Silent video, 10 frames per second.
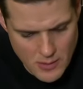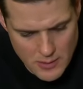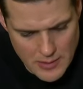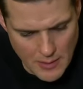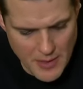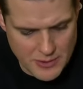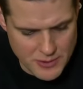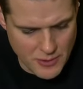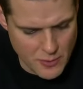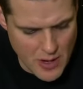Yeah, I'm not
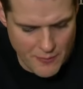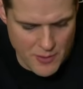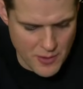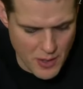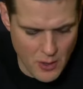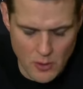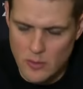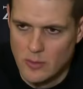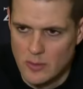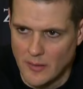sure you ever
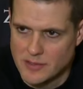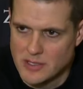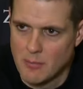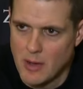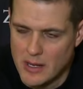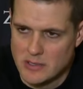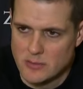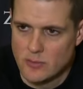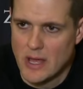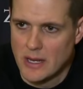know if somebody is
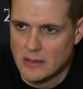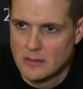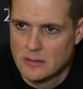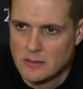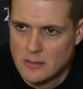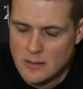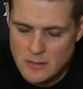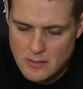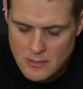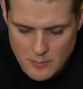ready.
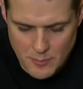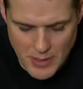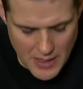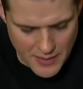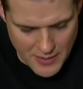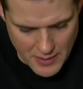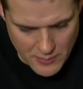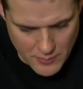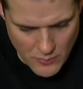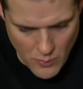But I think
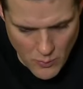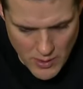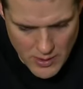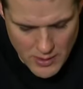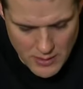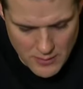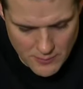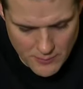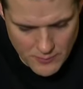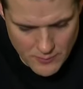when
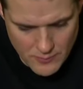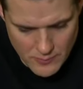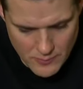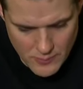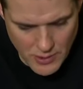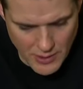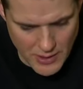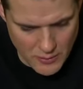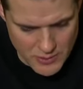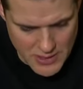we look at
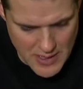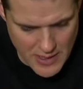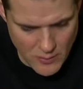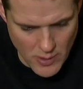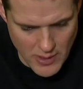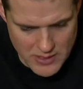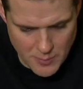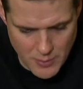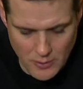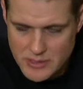Ochai and the way he's
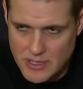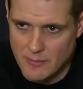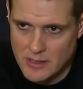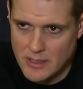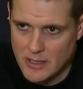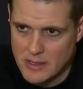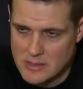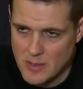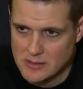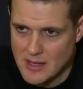approached every day,
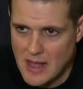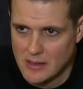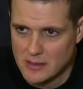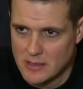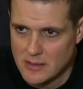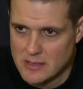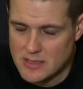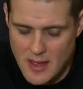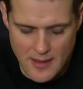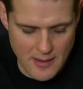his mentality that he's
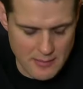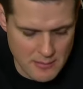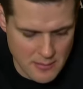had